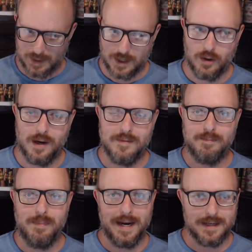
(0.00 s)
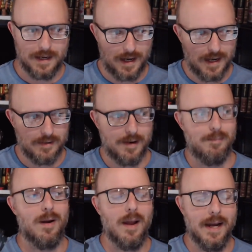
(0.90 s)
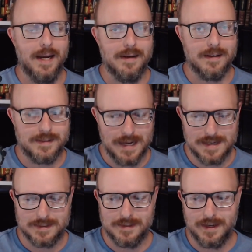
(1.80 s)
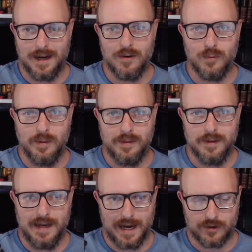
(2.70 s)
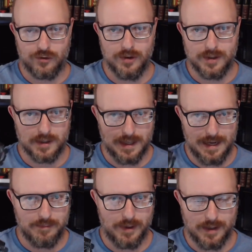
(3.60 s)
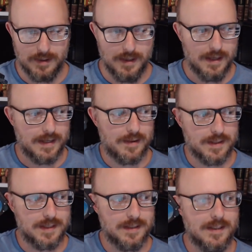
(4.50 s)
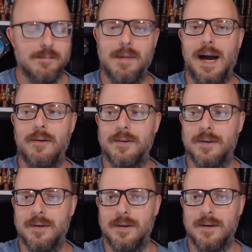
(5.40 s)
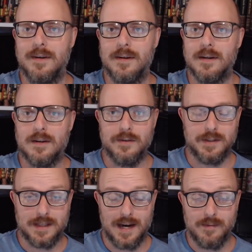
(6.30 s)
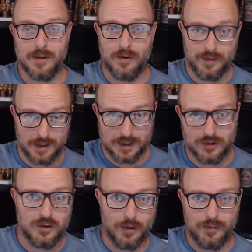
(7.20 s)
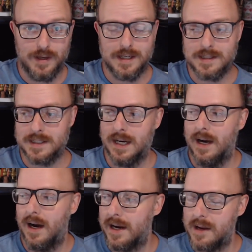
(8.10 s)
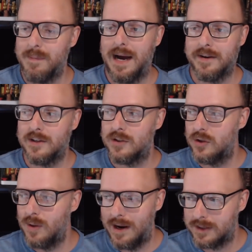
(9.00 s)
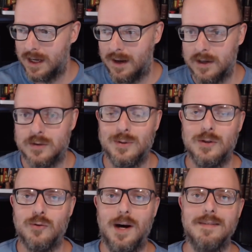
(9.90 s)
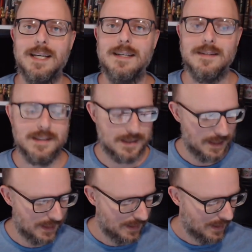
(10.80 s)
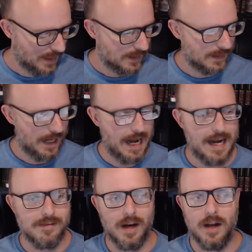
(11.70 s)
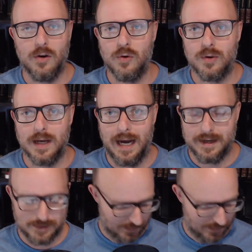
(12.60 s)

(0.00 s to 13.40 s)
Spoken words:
Hello, I'm back. I have played and tested out with the action camera. Now this is the mount, because it came with all additional things, and I mounted it to our car as we were driving into the city to have a look at